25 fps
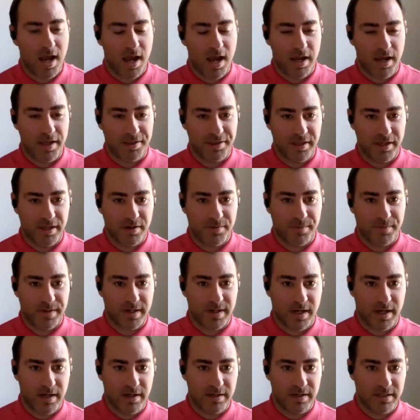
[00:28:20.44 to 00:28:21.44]
I think we
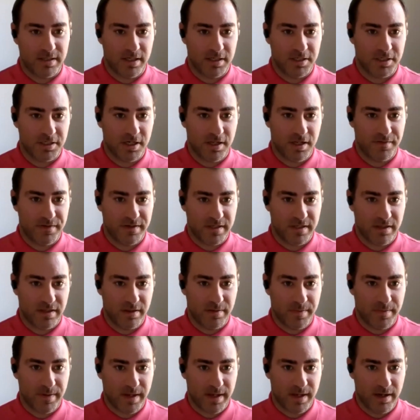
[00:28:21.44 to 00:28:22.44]
kind of touched on this in the
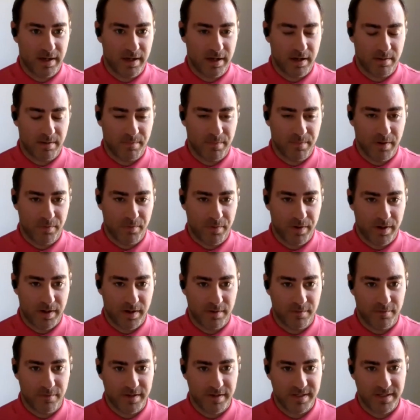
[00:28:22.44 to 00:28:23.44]
beginning, but we
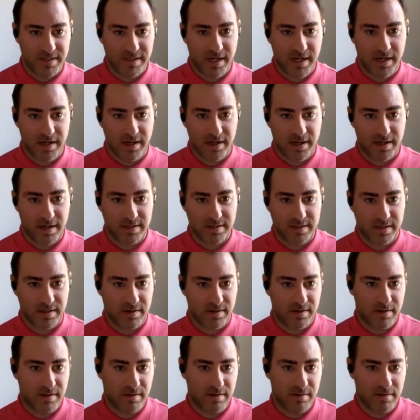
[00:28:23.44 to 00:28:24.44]
can restate it because
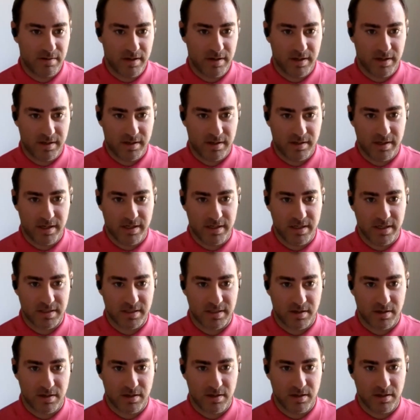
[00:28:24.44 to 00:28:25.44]
it
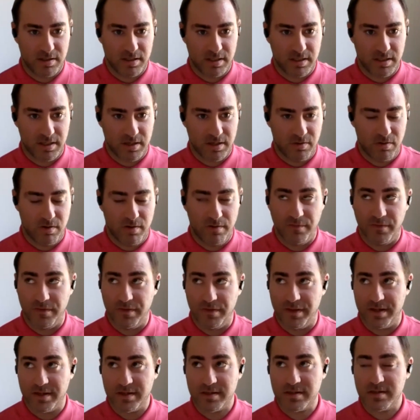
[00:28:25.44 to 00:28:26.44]
doesn't hurt to go over
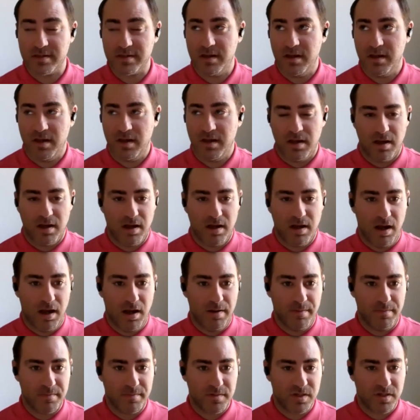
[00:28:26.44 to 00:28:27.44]
this.
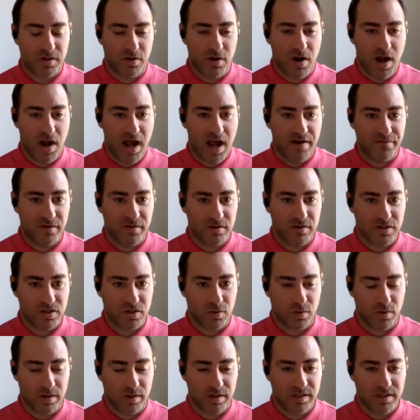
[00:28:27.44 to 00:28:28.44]
So you'll have your
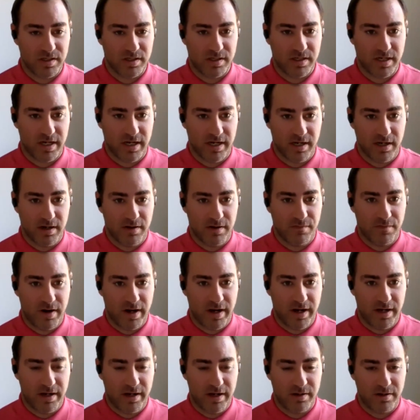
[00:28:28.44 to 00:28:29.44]
source data,
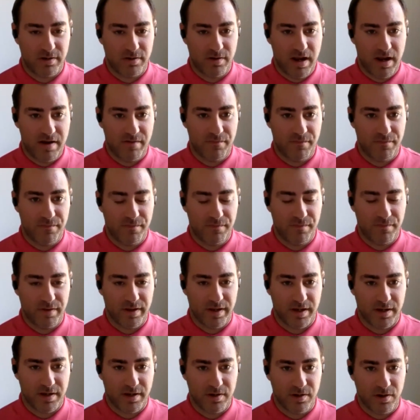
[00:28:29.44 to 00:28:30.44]
right? You have
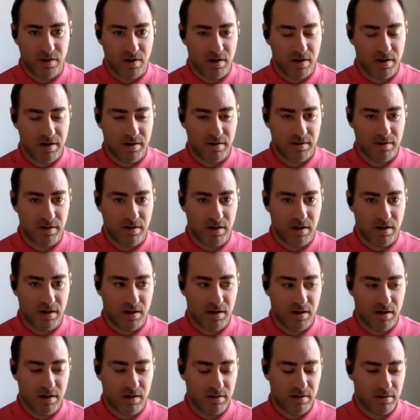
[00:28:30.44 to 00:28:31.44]
like
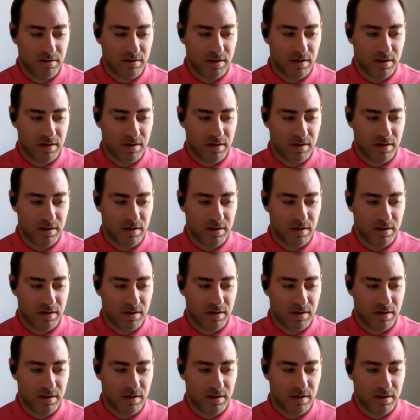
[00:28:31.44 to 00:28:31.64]
your